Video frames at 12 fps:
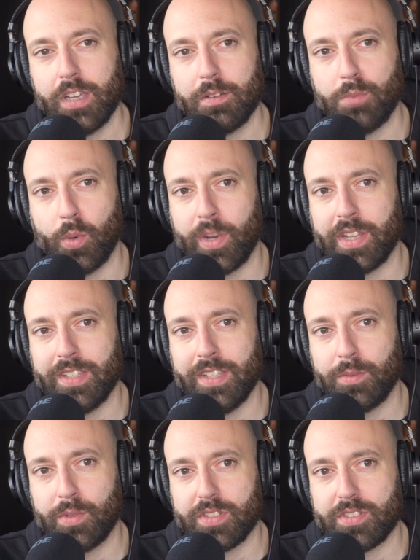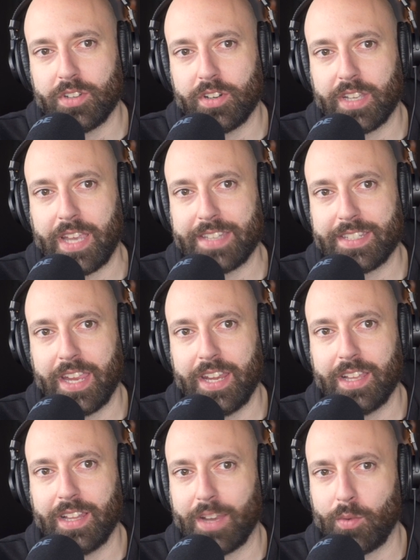what it did was start a
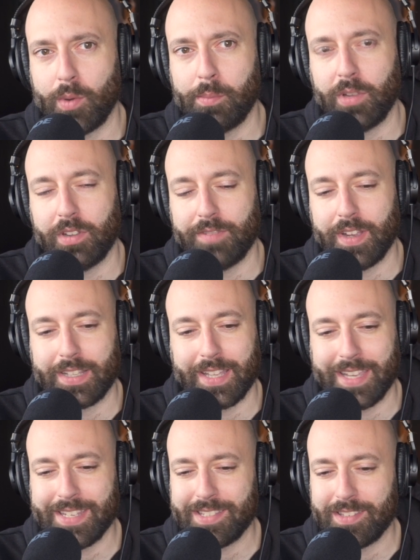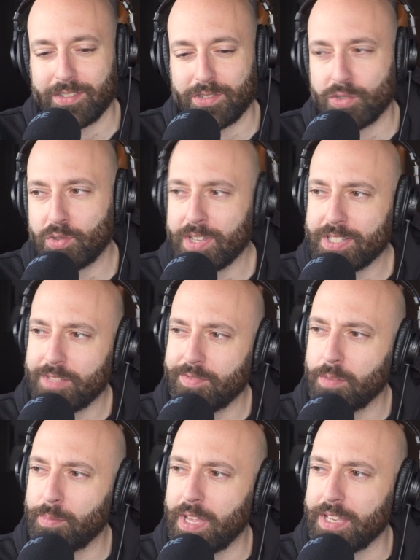cascading like ripple effect. I guess the stress of the
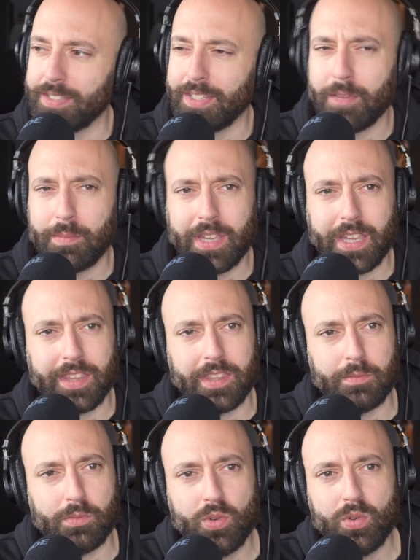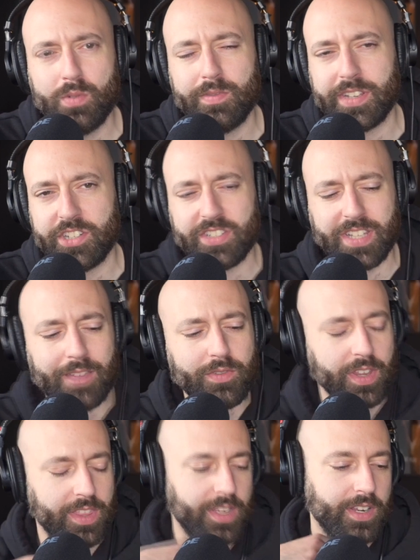pandemic and the move and just
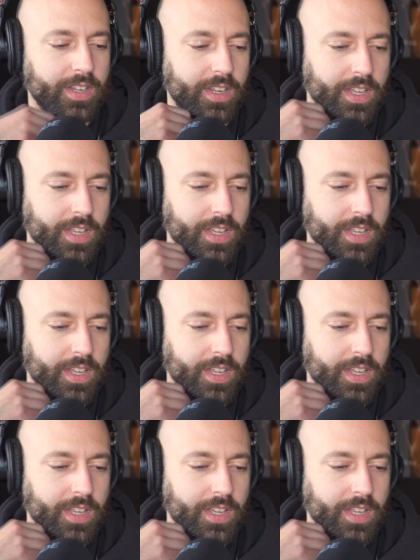everything.